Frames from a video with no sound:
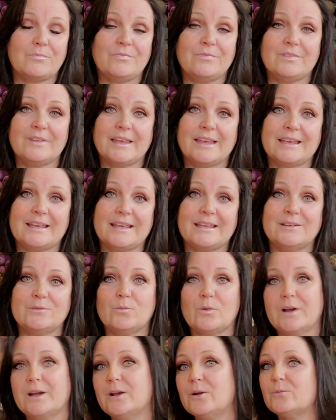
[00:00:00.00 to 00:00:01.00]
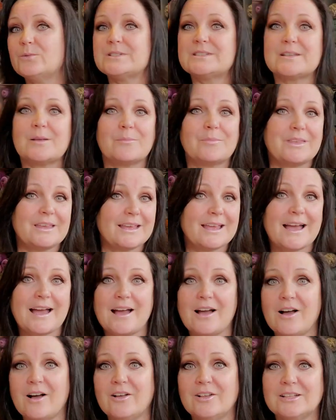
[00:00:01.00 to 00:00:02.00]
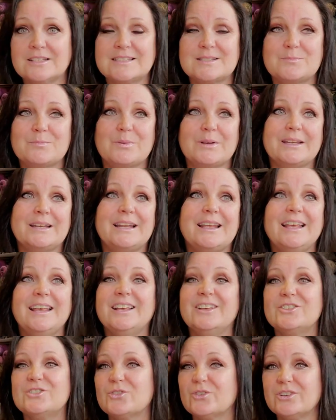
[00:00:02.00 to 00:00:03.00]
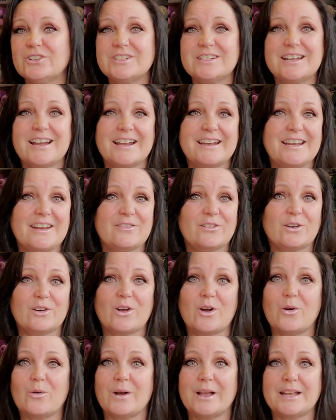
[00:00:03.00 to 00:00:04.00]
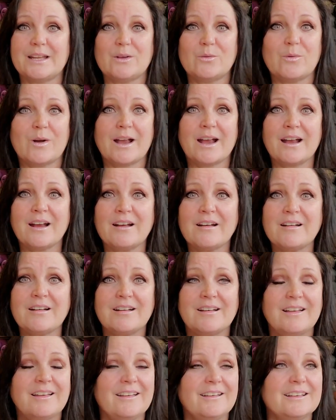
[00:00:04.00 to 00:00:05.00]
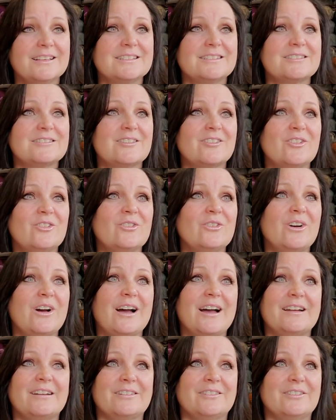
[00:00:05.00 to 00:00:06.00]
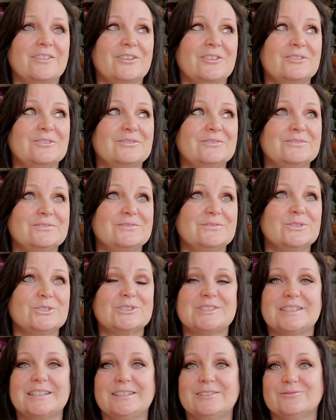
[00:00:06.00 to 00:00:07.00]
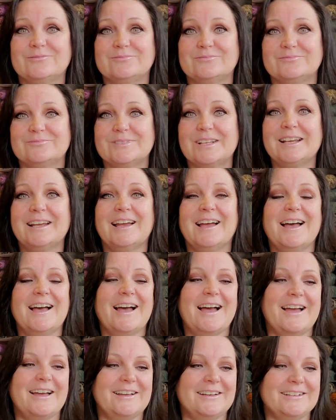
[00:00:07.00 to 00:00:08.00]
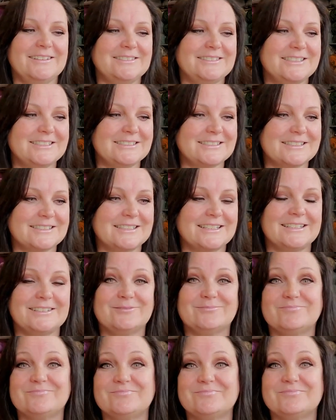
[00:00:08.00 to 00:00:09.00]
like and wear it with something else, but George and I never go anywhere. So I don't know. We'll see. And just like,